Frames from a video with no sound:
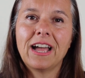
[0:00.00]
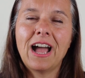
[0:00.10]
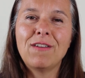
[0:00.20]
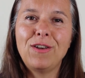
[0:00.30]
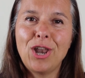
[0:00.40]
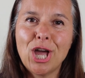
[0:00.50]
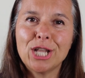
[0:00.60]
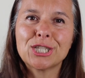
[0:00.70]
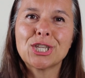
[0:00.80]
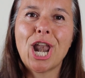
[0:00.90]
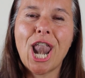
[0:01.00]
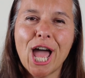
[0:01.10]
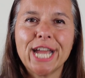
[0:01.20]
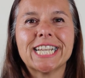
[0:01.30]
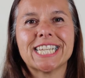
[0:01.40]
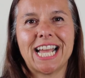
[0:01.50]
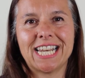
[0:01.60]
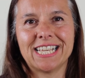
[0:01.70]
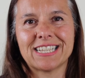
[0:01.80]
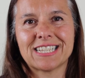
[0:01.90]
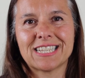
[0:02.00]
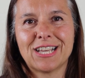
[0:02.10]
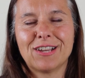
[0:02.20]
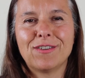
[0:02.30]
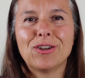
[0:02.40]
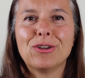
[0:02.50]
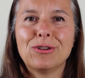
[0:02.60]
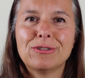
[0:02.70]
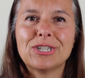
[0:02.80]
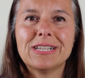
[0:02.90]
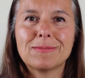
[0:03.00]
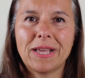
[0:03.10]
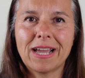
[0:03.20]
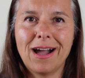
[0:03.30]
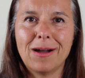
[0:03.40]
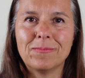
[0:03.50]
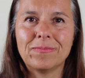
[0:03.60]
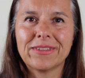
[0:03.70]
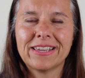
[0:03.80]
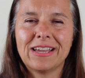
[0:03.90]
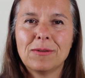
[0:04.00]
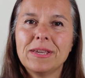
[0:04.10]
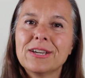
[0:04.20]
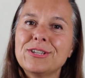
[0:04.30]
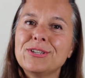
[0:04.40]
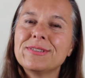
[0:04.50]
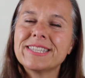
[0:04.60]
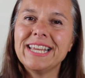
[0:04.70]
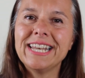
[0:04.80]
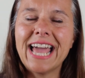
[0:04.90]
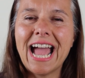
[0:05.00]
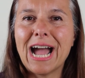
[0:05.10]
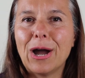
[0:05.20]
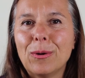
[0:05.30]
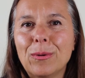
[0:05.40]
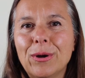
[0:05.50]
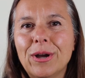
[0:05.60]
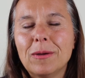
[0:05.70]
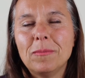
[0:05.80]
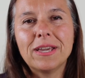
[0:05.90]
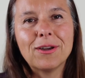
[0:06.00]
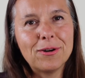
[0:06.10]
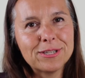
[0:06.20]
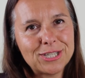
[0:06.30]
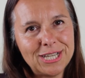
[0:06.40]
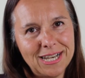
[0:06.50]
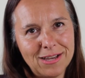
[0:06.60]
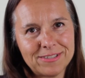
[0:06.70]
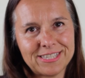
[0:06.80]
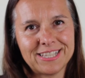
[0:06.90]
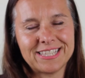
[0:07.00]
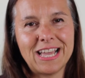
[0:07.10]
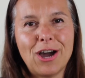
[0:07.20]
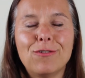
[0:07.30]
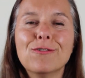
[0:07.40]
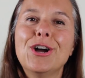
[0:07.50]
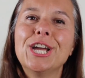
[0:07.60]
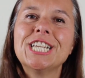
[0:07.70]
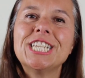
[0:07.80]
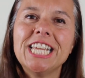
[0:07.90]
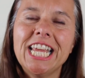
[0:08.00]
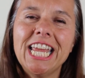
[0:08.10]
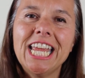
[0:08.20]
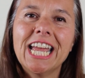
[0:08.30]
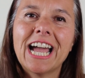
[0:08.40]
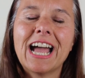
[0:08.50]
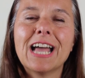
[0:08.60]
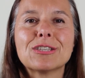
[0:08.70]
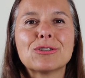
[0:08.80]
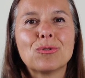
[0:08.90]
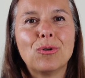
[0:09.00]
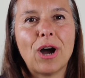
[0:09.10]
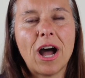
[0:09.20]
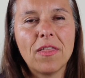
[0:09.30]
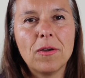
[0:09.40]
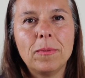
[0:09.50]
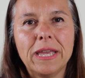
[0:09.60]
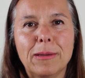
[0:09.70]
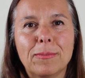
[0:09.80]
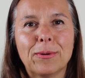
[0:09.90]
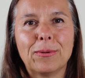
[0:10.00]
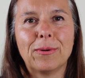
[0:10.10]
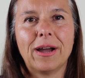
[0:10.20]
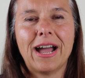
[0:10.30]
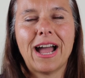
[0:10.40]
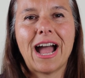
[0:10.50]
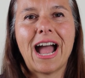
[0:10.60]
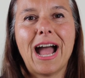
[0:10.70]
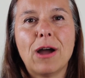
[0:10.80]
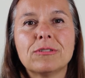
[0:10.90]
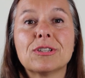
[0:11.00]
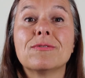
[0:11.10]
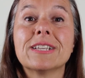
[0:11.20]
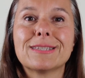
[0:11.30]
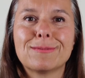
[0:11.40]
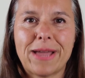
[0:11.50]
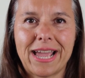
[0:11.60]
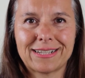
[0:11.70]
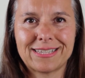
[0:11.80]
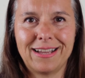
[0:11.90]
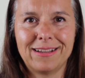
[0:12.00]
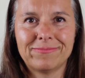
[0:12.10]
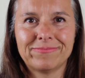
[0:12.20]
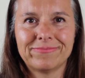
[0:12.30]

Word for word: have learnt to like Janice for who she's become. Because you see now, because she loves herself, she has taught other people how to respect her.